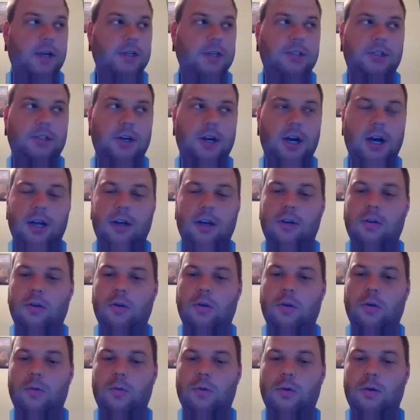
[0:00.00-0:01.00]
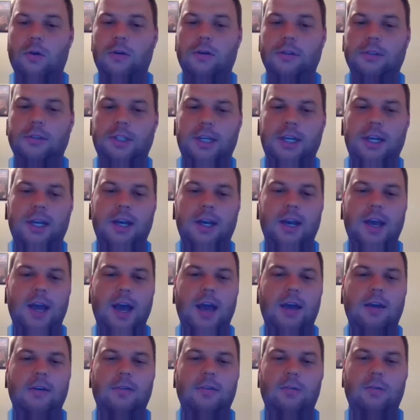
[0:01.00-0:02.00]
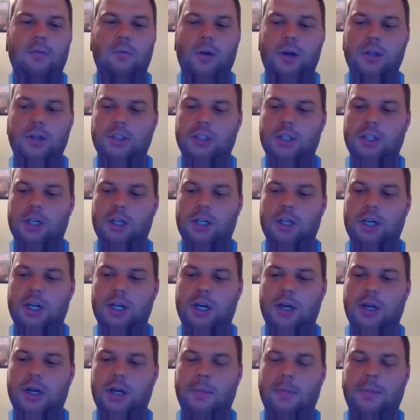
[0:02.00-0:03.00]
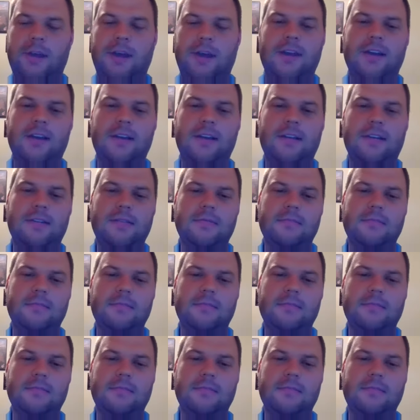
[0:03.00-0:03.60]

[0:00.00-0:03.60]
restaurant in the whole world to eat at. Where's it gonna be?